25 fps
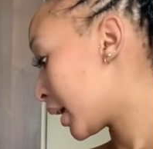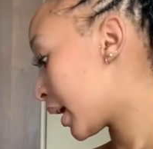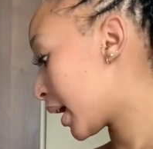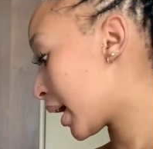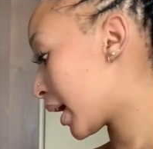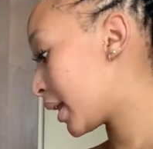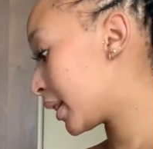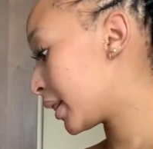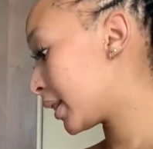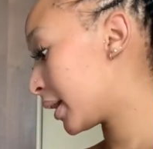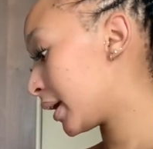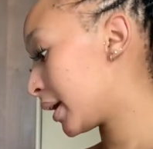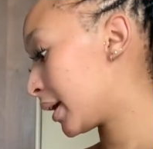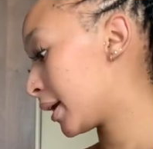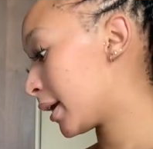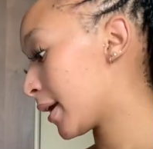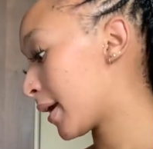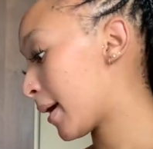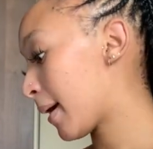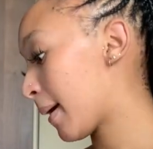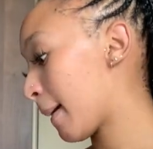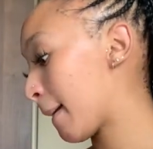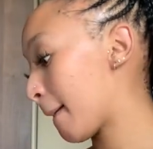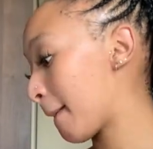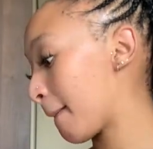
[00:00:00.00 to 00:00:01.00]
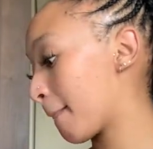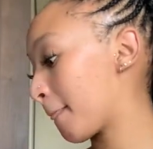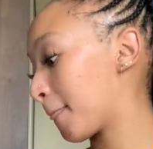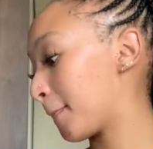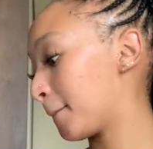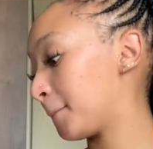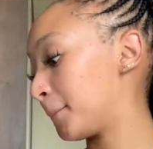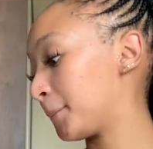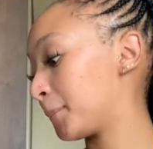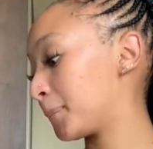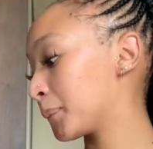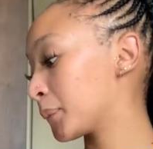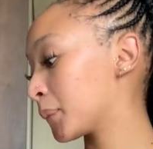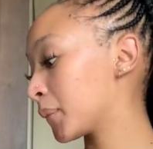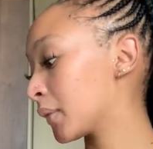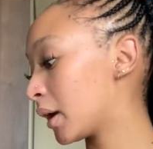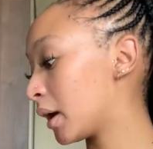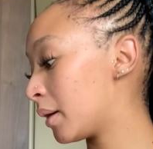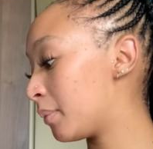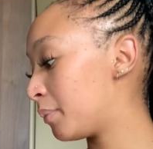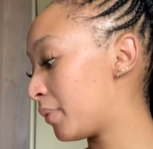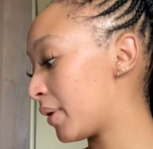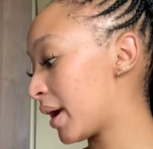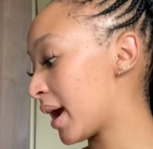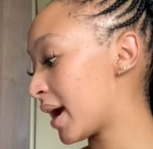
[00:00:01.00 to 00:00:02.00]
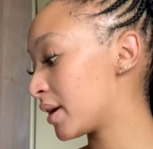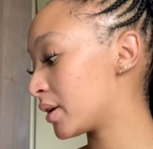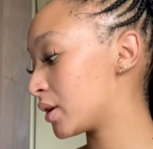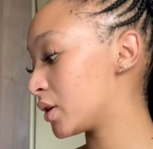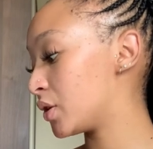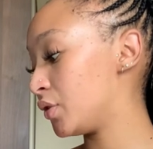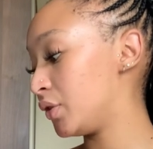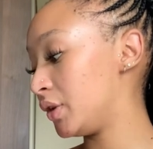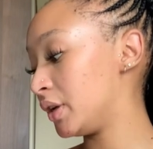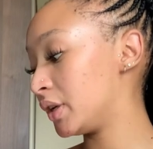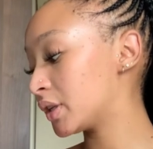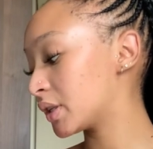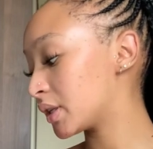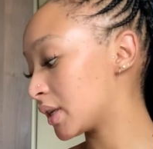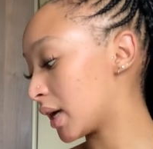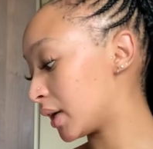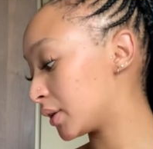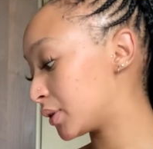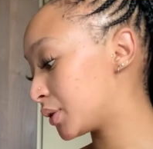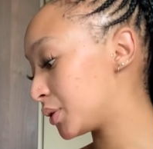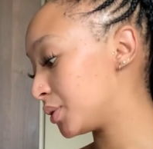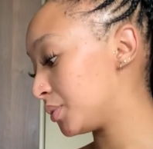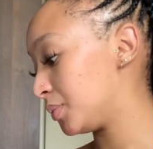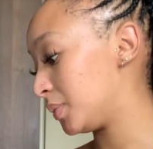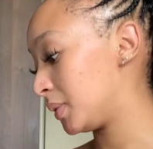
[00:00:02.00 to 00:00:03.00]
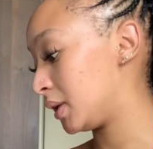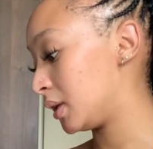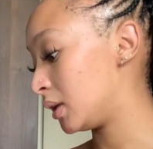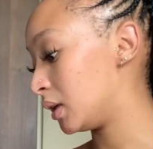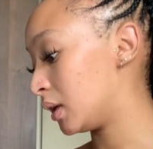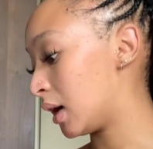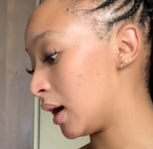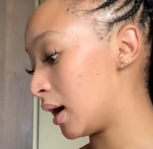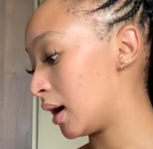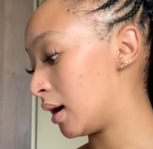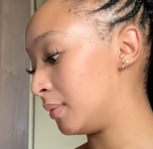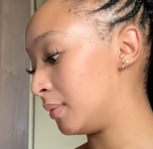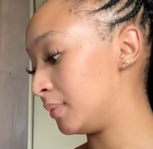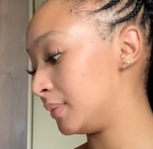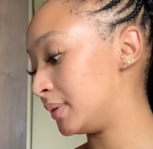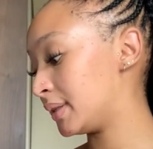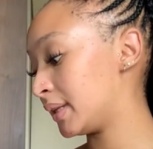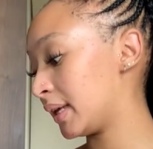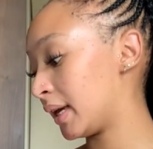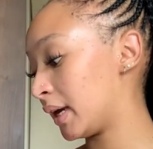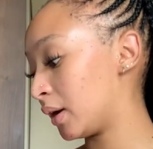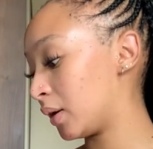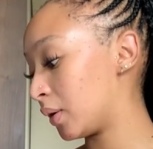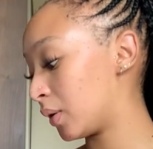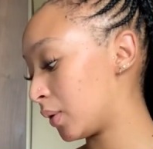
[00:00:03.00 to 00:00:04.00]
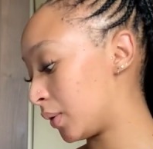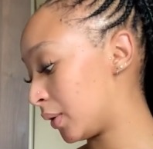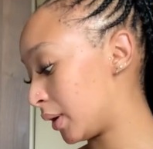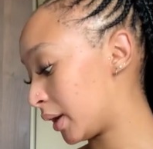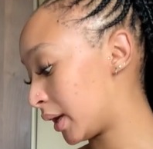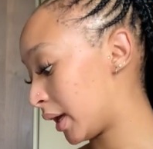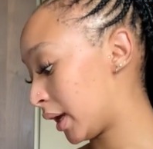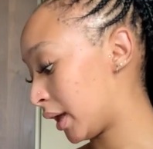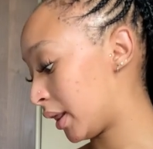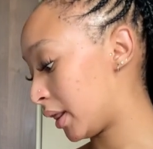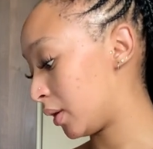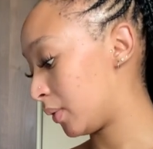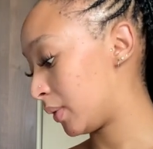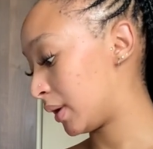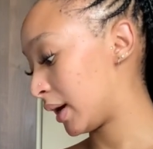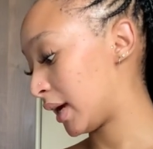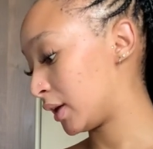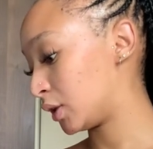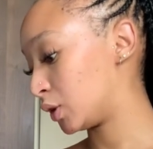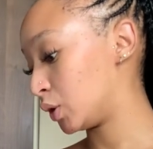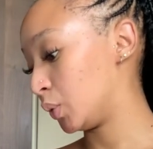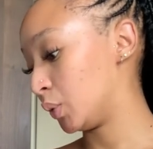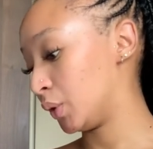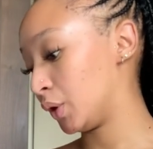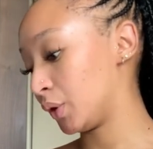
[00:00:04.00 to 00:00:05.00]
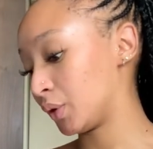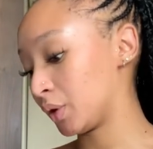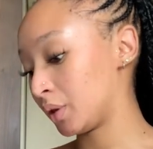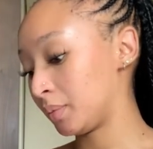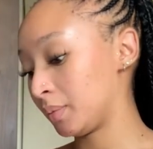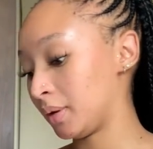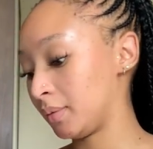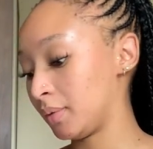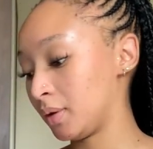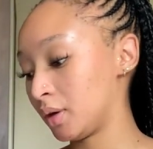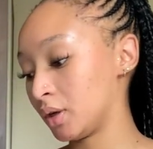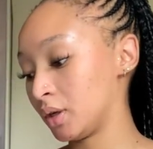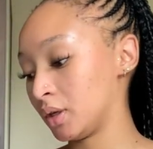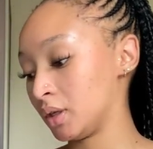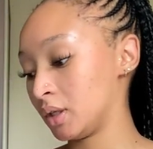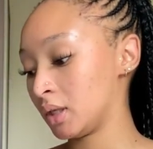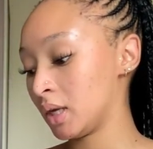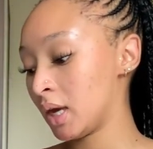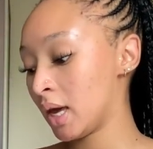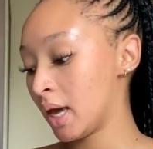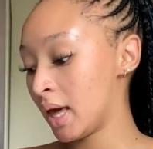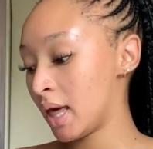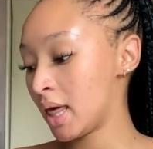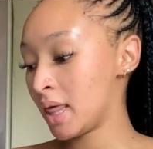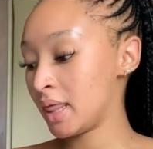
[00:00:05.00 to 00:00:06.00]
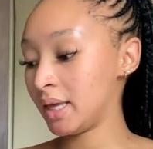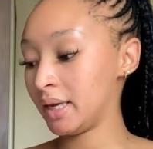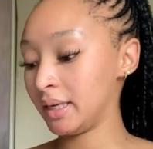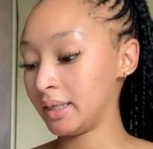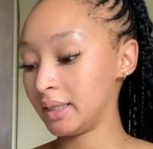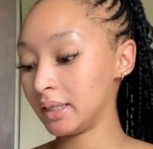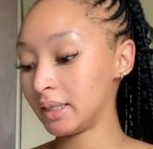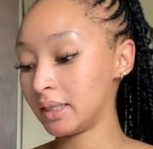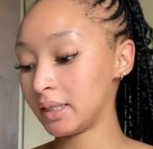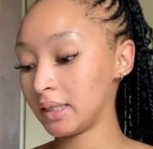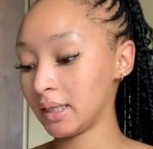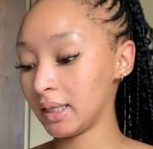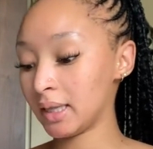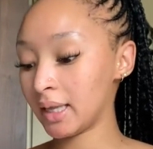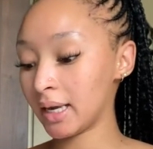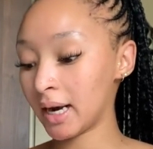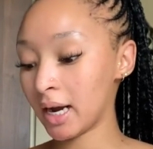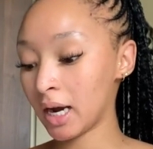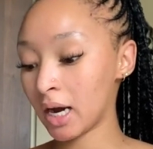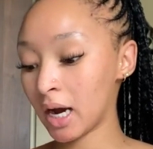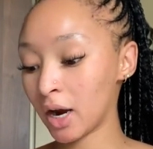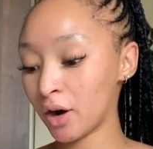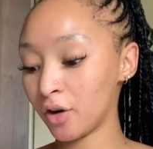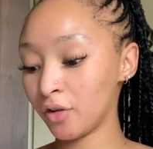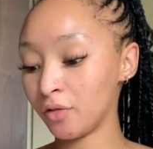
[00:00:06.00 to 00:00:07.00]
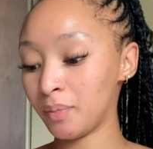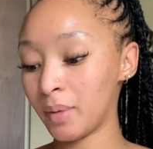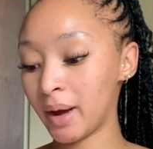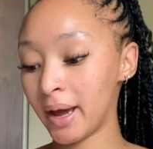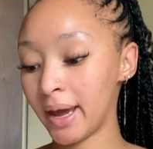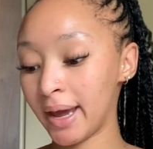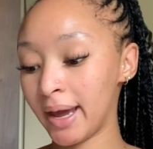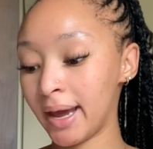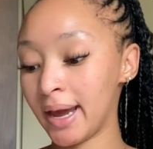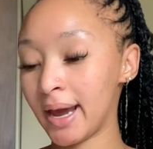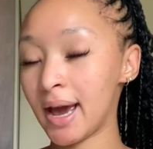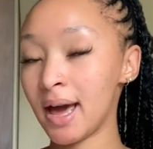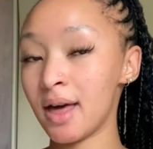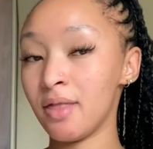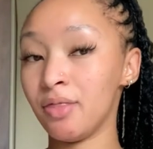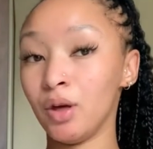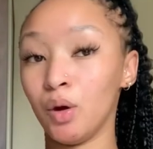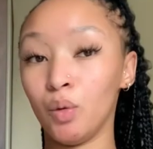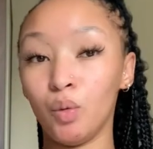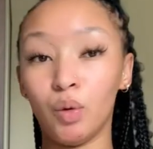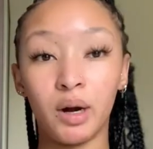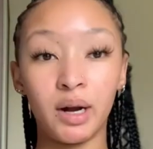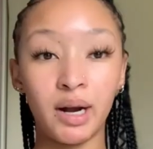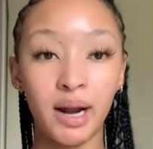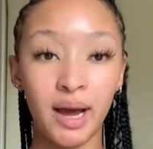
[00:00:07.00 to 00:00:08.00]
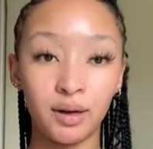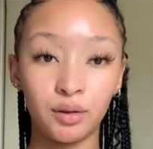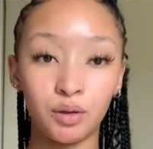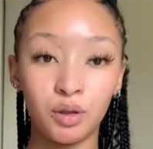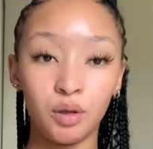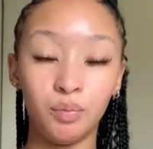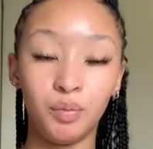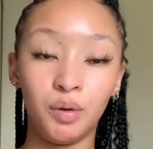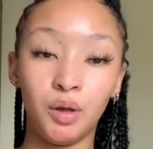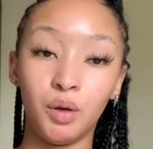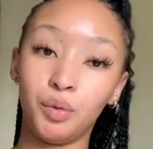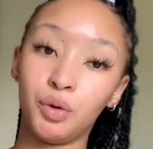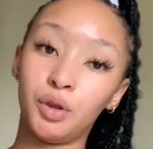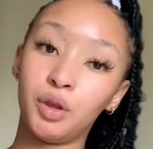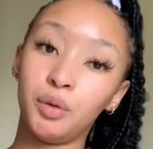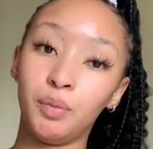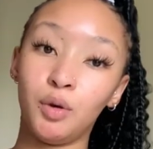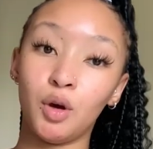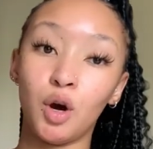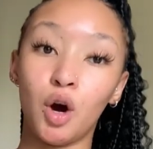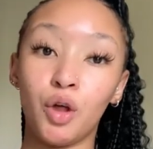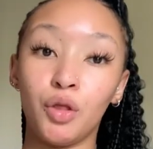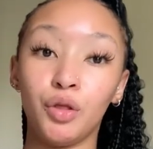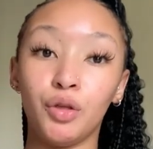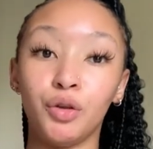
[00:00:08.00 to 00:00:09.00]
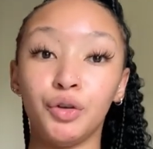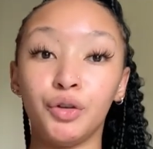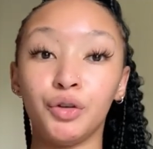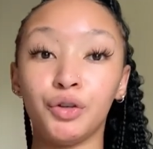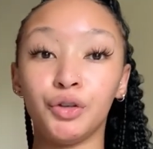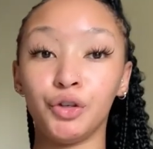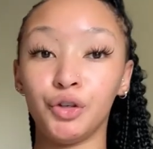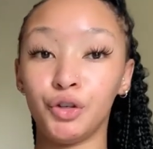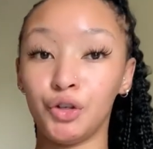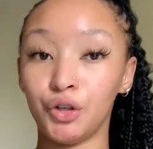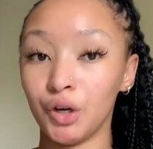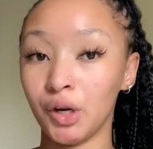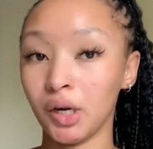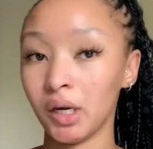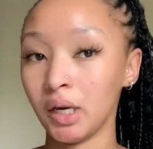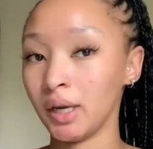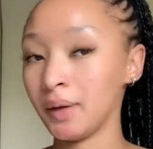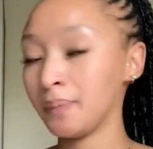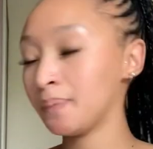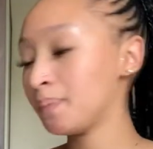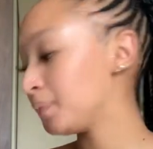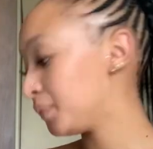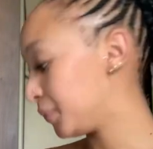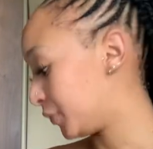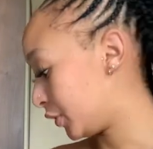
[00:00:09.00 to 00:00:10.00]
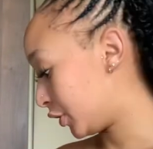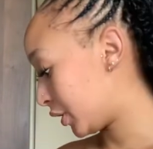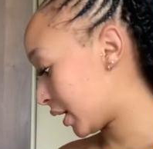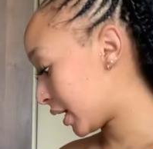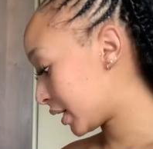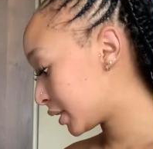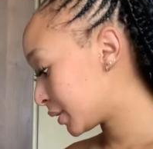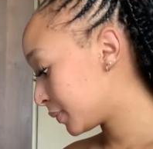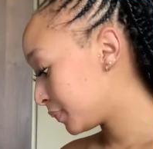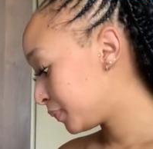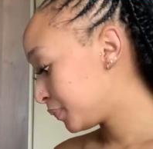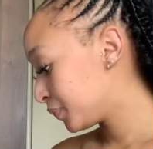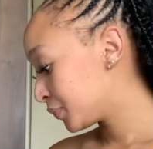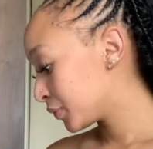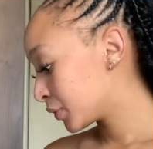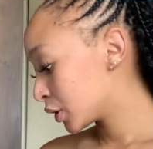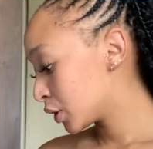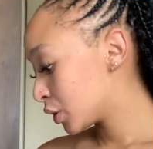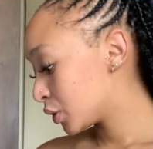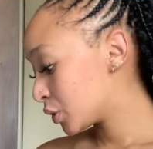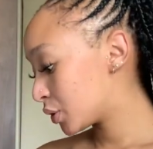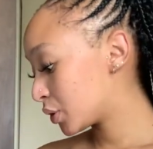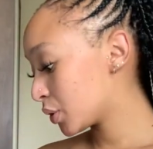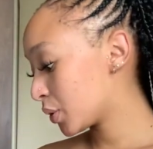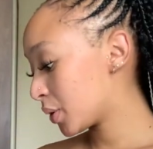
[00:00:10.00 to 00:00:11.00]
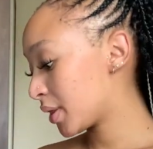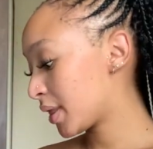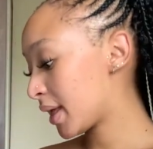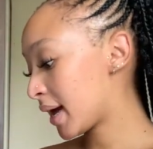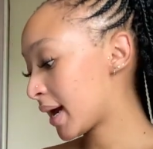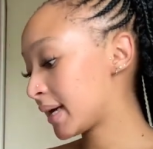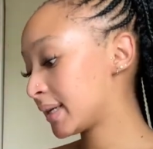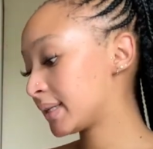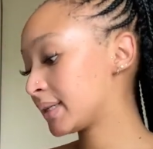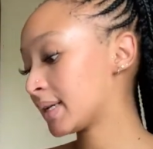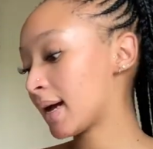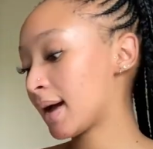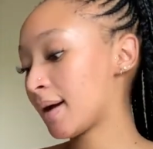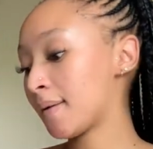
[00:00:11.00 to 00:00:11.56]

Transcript: And then a brand reached out to me saying, oh, okay, they would like to work with me because they did see that I cut off my hair and they would like to be with me on this journey, right? So that